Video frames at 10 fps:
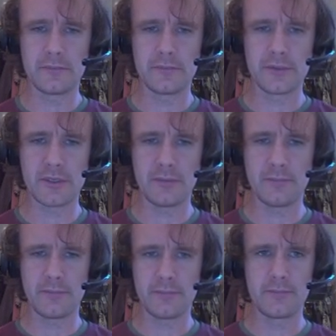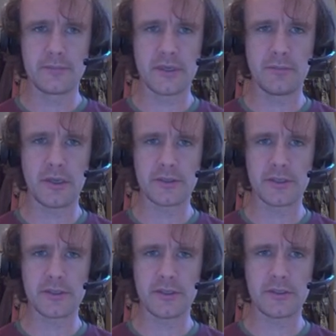same logic
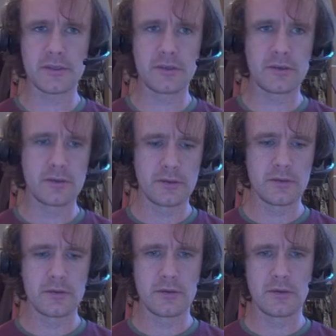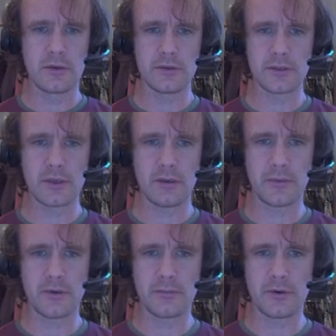as this. Let's copy
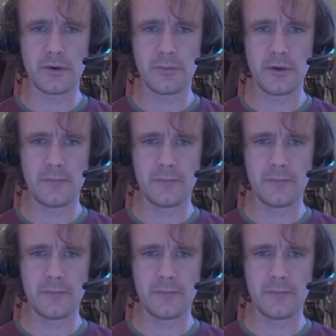it, put it up here.